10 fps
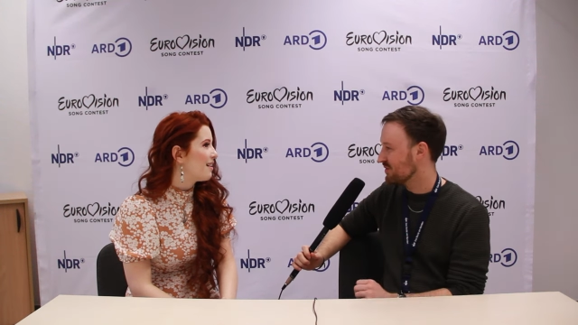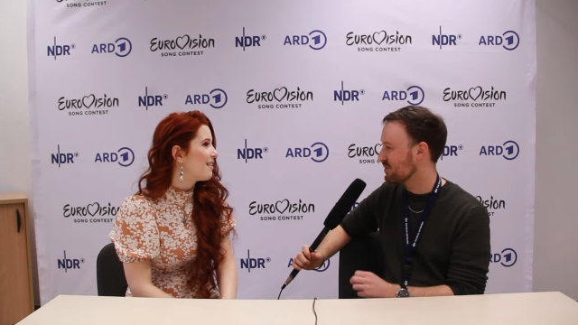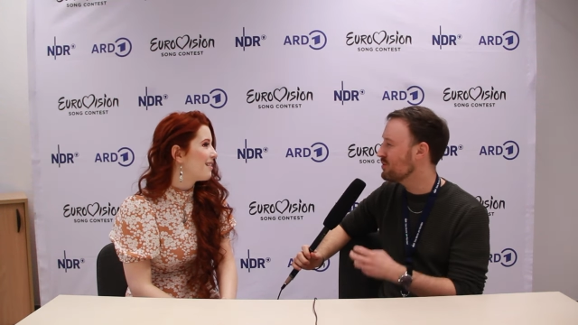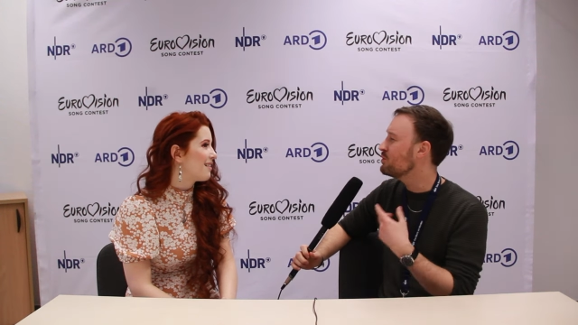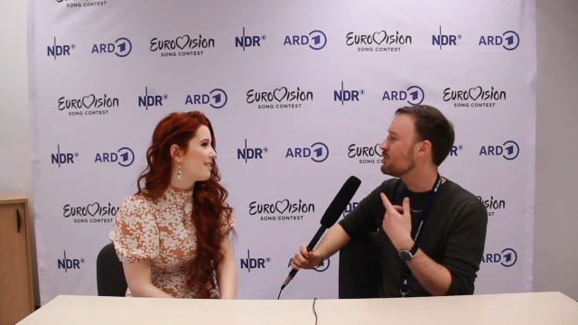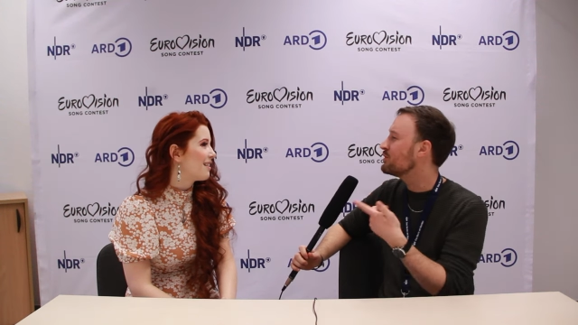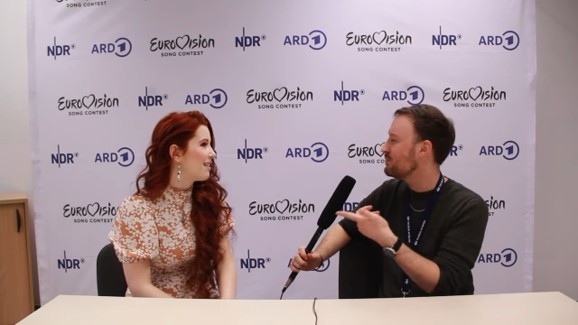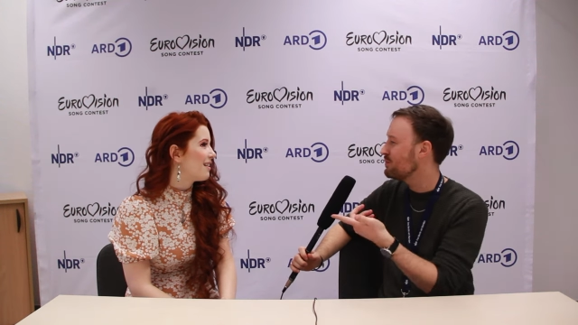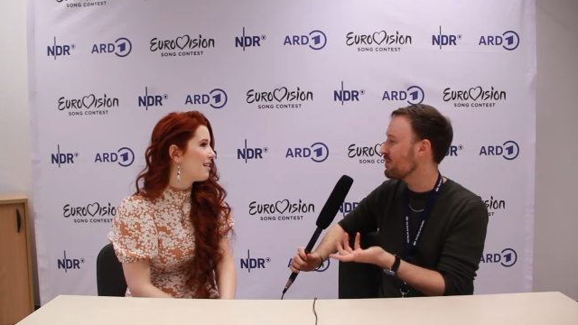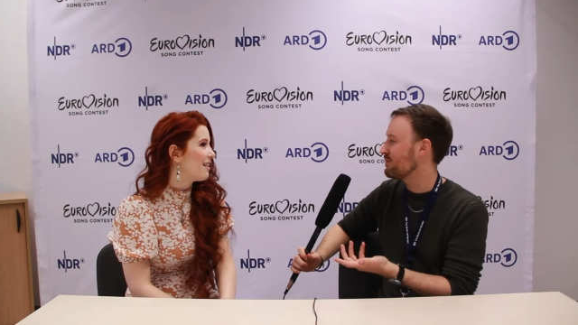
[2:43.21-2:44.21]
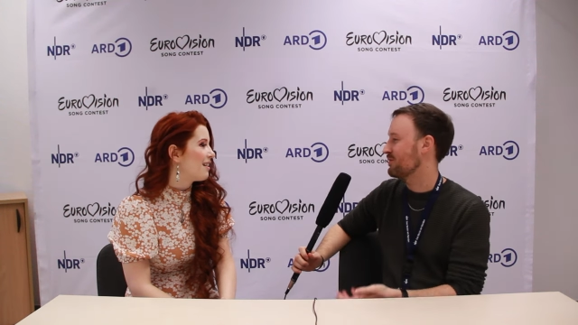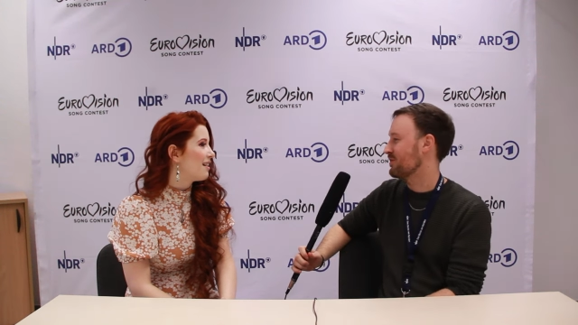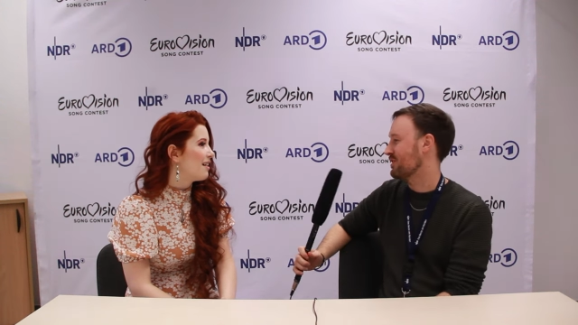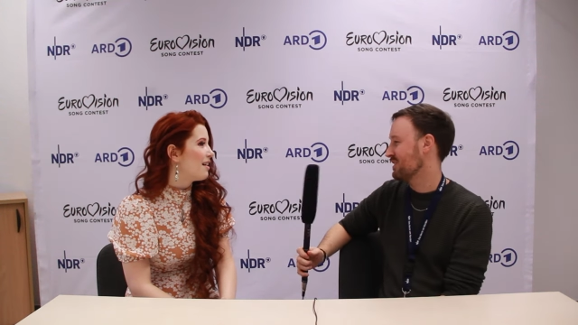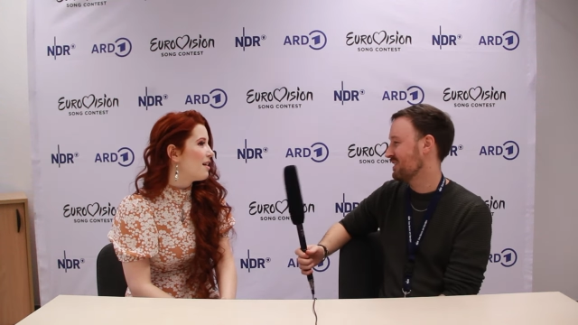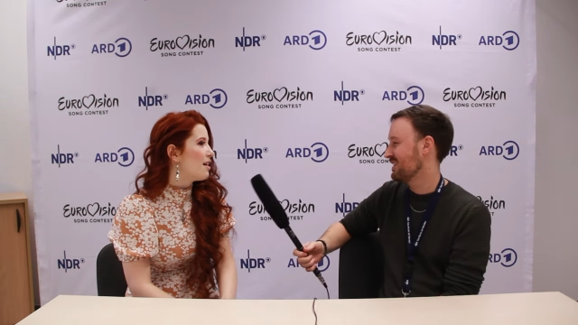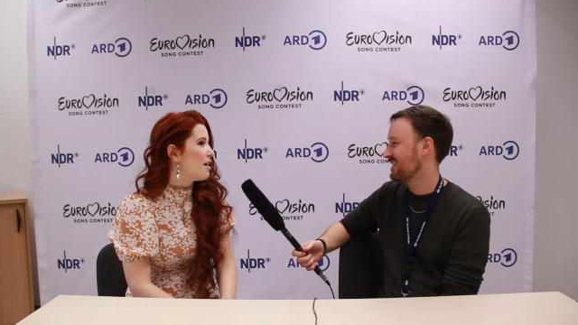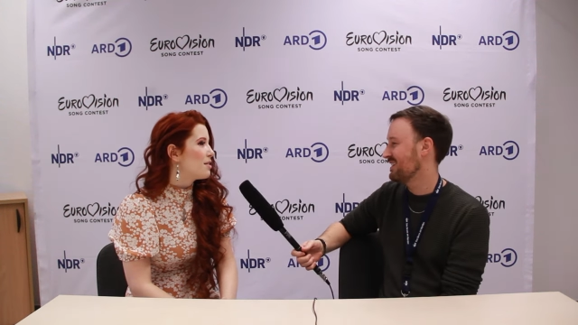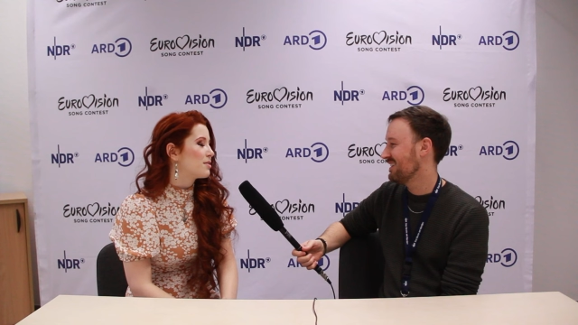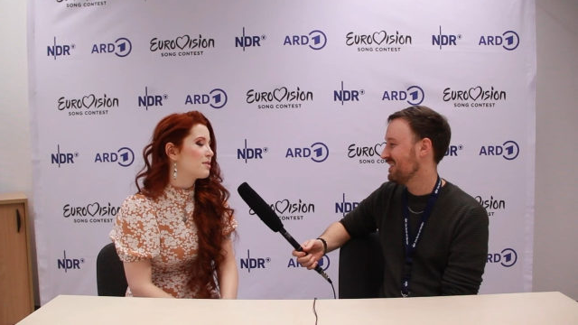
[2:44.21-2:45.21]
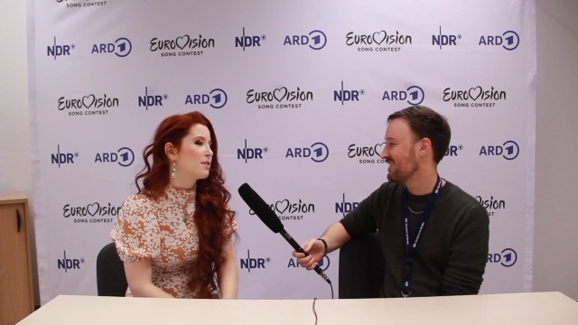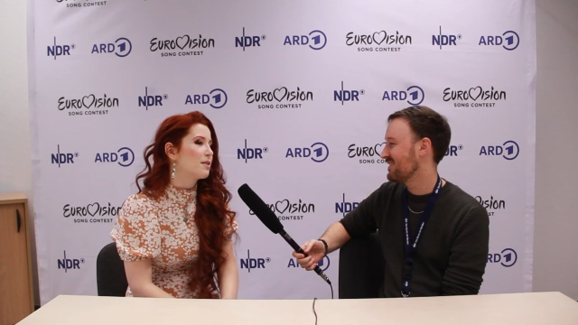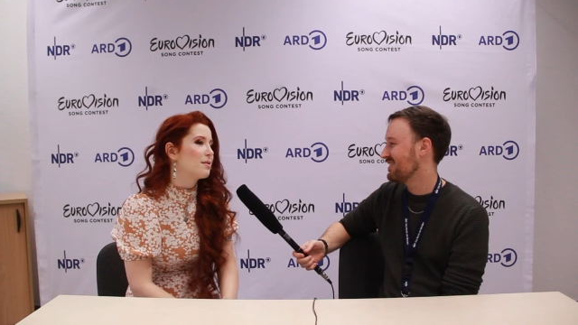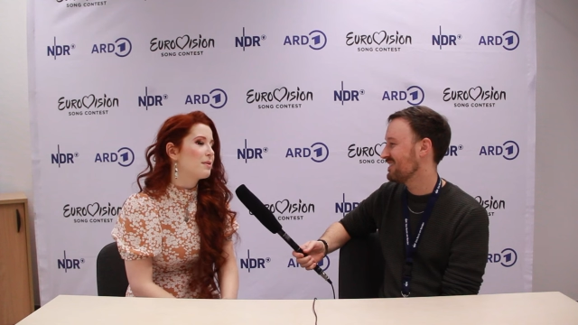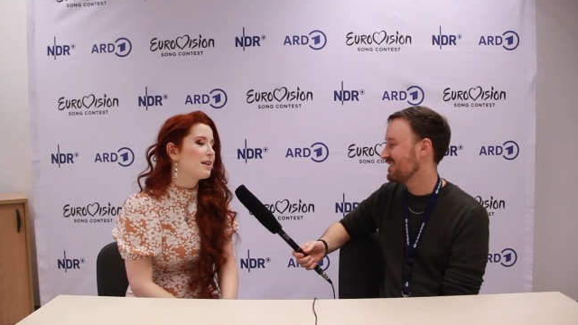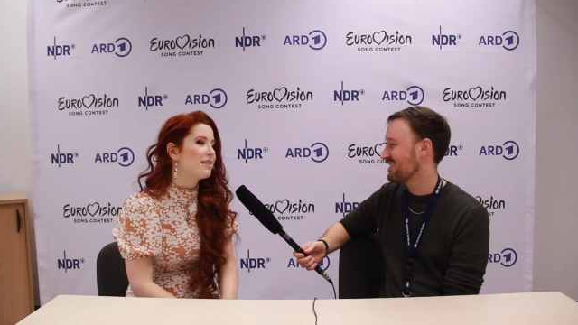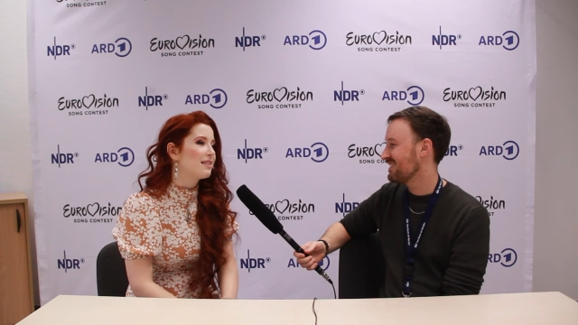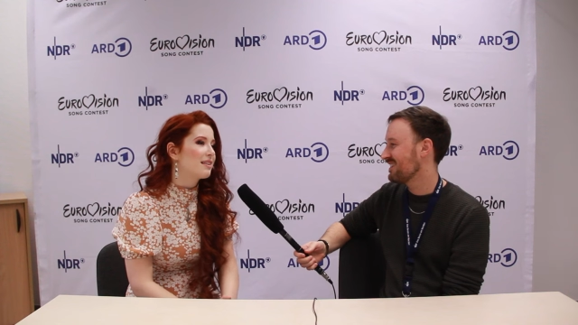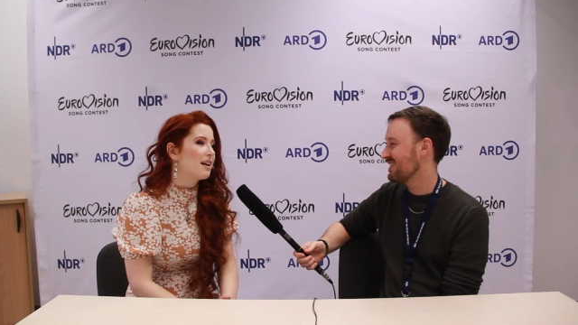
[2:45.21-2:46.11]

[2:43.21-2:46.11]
Speaker 1: So who would you vote for? Sure. Well,